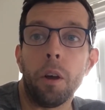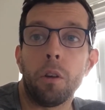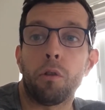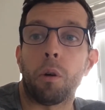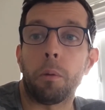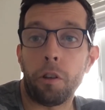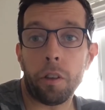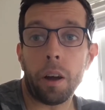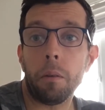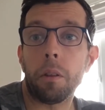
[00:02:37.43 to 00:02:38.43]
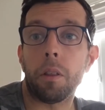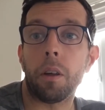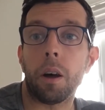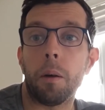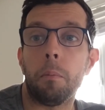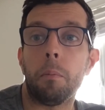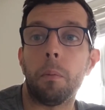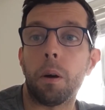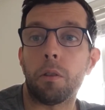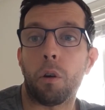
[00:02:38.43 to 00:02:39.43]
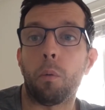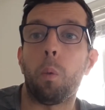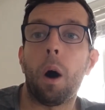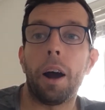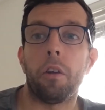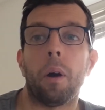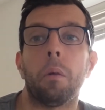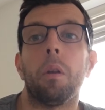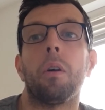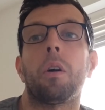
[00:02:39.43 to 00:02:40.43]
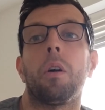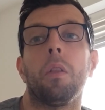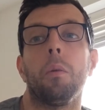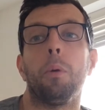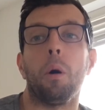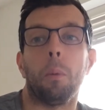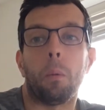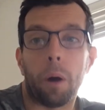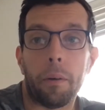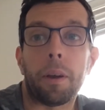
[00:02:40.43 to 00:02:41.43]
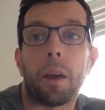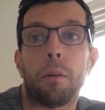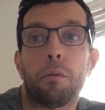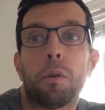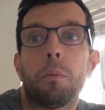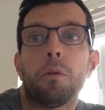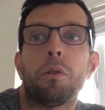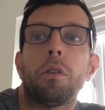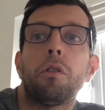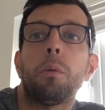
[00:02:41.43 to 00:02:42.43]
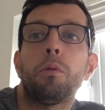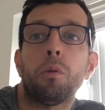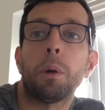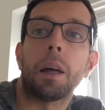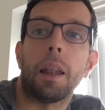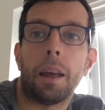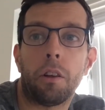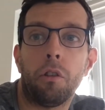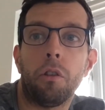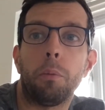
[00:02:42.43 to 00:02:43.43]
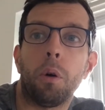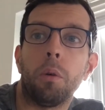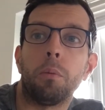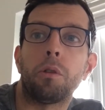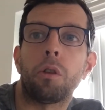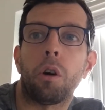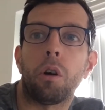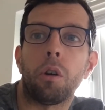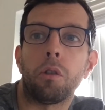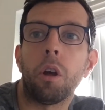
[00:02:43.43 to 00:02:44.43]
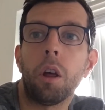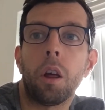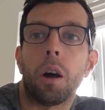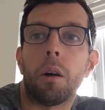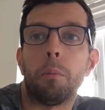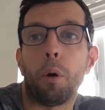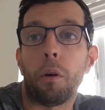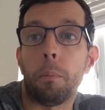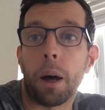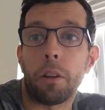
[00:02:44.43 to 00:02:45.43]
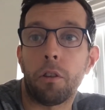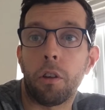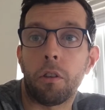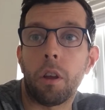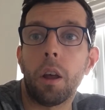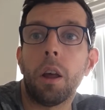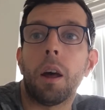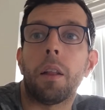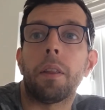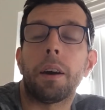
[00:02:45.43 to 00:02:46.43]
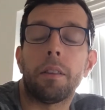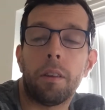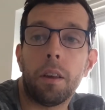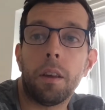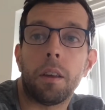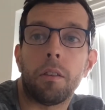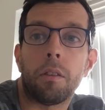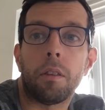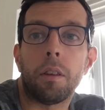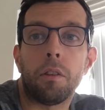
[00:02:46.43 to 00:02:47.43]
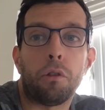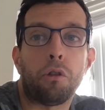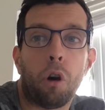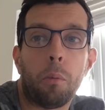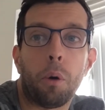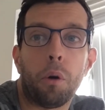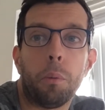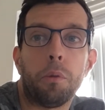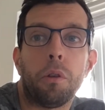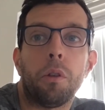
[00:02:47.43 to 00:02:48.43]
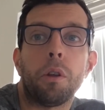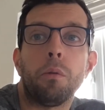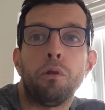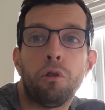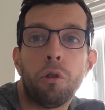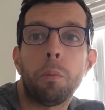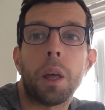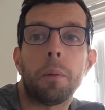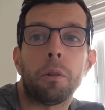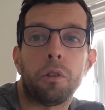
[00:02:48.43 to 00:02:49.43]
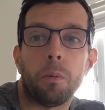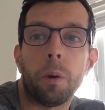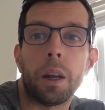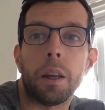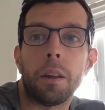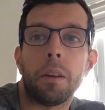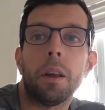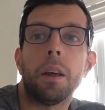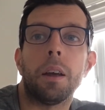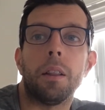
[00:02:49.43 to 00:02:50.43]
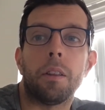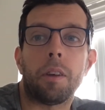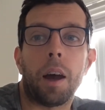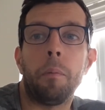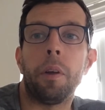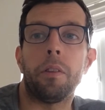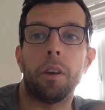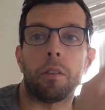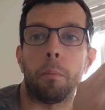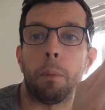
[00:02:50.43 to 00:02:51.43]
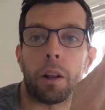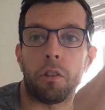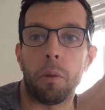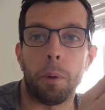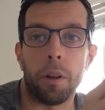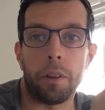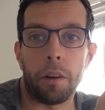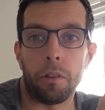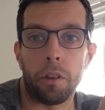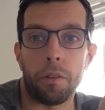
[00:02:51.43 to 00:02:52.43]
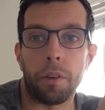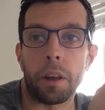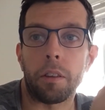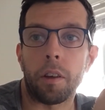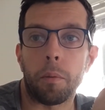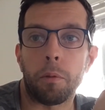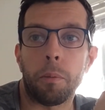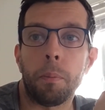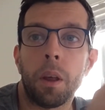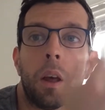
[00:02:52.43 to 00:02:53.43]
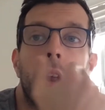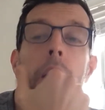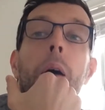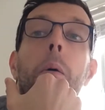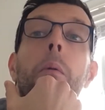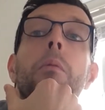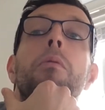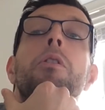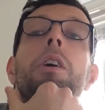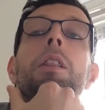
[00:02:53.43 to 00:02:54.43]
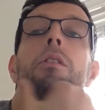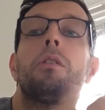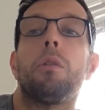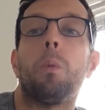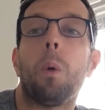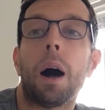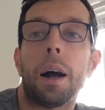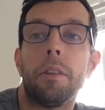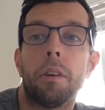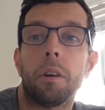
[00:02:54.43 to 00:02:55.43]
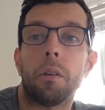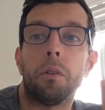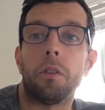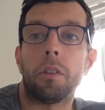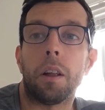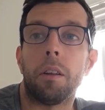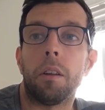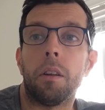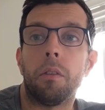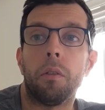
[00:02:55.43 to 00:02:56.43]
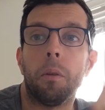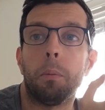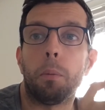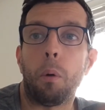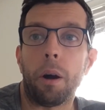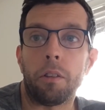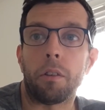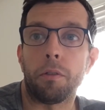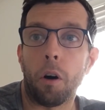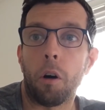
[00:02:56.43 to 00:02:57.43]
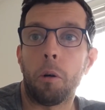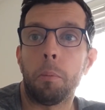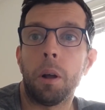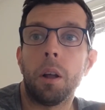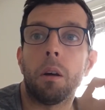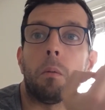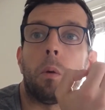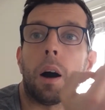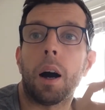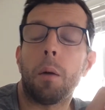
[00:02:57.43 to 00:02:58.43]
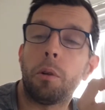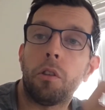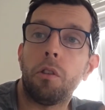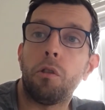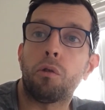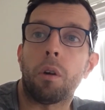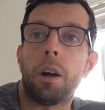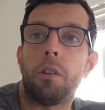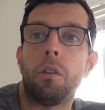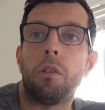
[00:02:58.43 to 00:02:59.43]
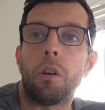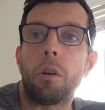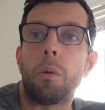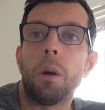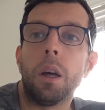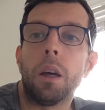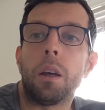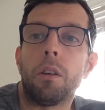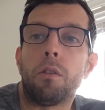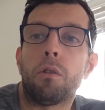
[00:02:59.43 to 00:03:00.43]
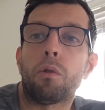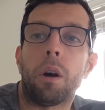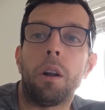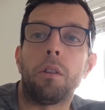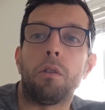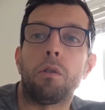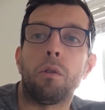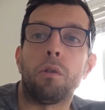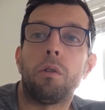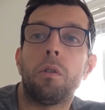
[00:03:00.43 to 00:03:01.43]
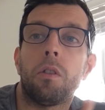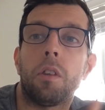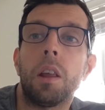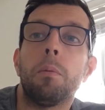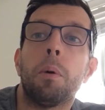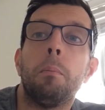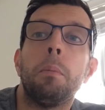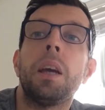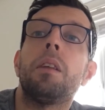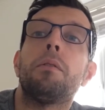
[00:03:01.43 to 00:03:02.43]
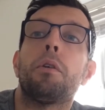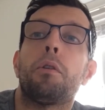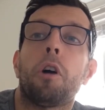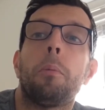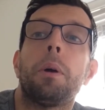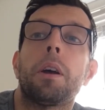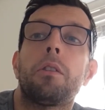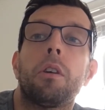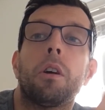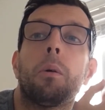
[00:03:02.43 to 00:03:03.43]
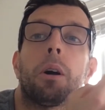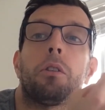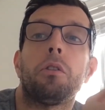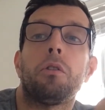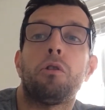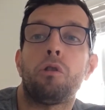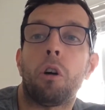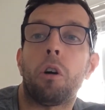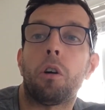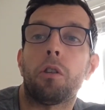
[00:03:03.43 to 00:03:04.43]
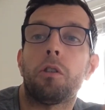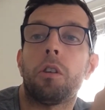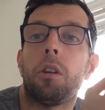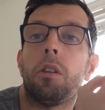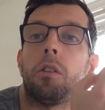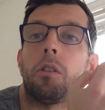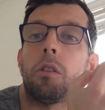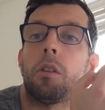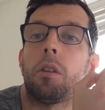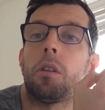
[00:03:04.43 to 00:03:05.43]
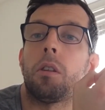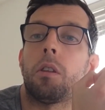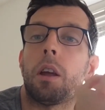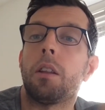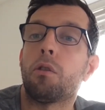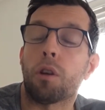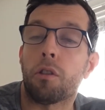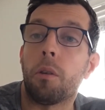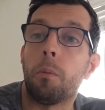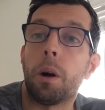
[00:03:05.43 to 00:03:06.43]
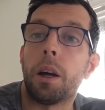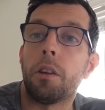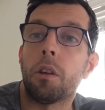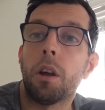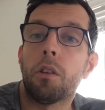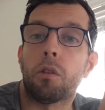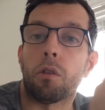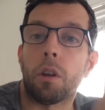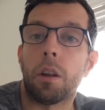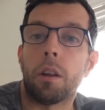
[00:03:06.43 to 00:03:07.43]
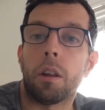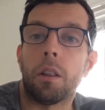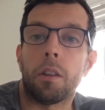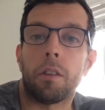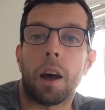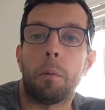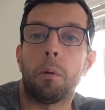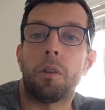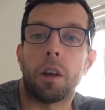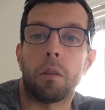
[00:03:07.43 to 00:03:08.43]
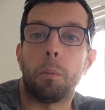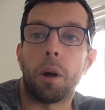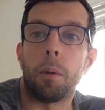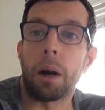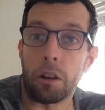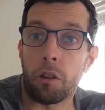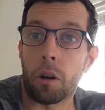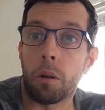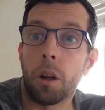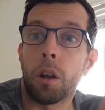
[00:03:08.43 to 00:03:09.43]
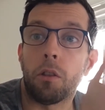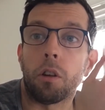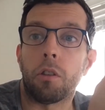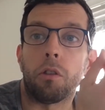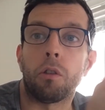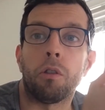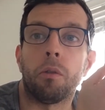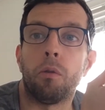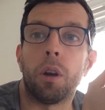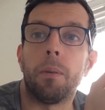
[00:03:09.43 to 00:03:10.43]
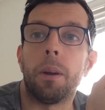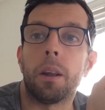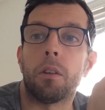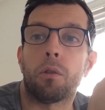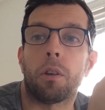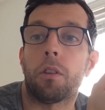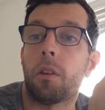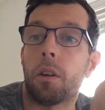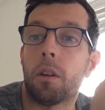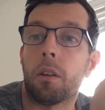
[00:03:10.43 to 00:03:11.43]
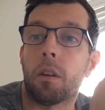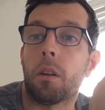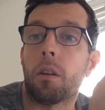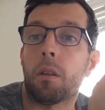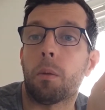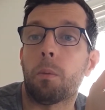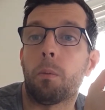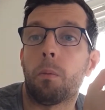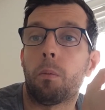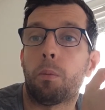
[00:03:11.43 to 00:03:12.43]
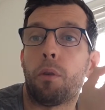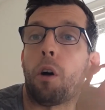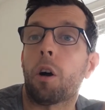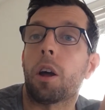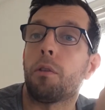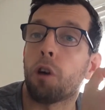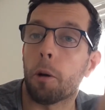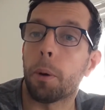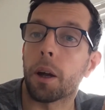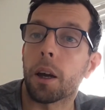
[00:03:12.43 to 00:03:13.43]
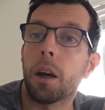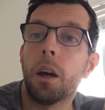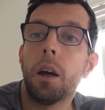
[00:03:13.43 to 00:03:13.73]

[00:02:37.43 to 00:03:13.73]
So I'm going to start with a sort of wider outlook on the poem, about where it came from. So this comes from a collection of poems called The Book of Matches, and the idea is that these are short poems that you should be able to read in the time that it takes a match to burn down to your fingertips. Now, if we take this as a wider understanding of the poetic form, what Armitage is trying to do is trying to discuss deep and meaningful topics in quite short and interesting ways. So in the time it would take to burn a match down, he's going to discuss a really interesting and provocative topic.